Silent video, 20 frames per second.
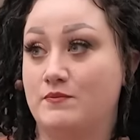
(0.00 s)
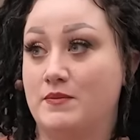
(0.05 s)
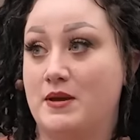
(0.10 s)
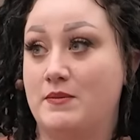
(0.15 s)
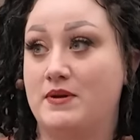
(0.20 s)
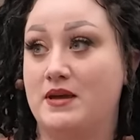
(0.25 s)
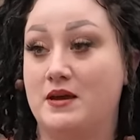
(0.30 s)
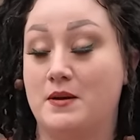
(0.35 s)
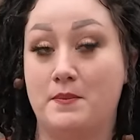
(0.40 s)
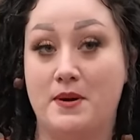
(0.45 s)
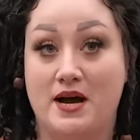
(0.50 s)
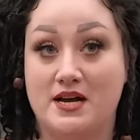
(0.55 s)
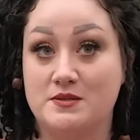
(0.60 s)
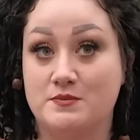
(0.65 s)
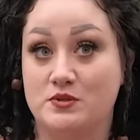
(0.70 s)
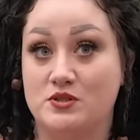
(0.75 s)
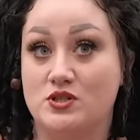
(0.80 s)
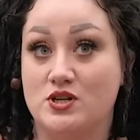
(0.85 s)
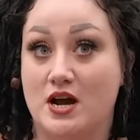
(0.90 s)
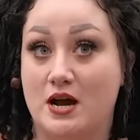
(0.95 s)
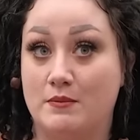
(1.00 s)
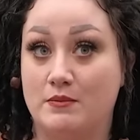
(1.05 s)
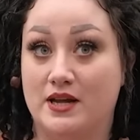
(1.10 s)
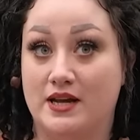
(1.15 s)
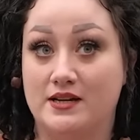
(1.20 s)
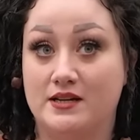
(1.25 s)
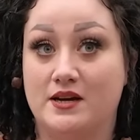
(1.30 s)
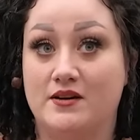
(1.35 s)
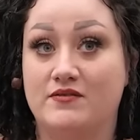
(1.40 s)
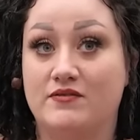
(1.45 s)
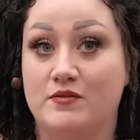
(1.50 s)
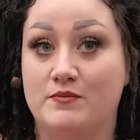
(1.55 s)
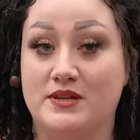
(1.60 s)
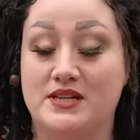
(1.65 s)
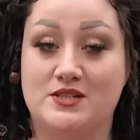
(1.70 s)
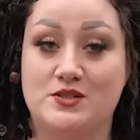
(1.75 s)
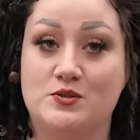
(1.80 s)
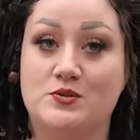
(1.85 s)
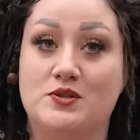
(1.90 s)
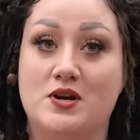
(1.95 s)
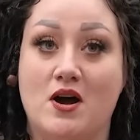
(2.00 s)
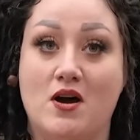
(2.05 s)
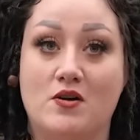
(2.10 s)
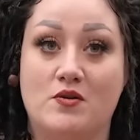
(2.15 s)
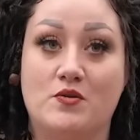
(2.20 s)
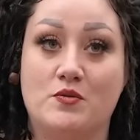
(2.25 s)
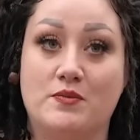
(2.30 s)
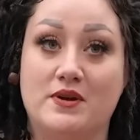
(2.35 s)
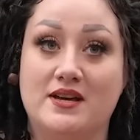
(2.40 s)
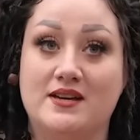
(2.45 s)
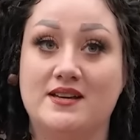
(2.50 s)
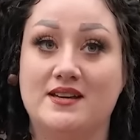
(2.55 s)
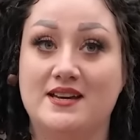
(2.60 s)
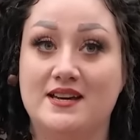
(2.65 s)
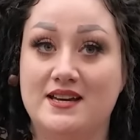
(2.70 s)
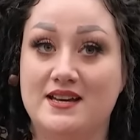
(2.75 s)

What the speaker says: maybe a possible job lined up for me to do dog grooming.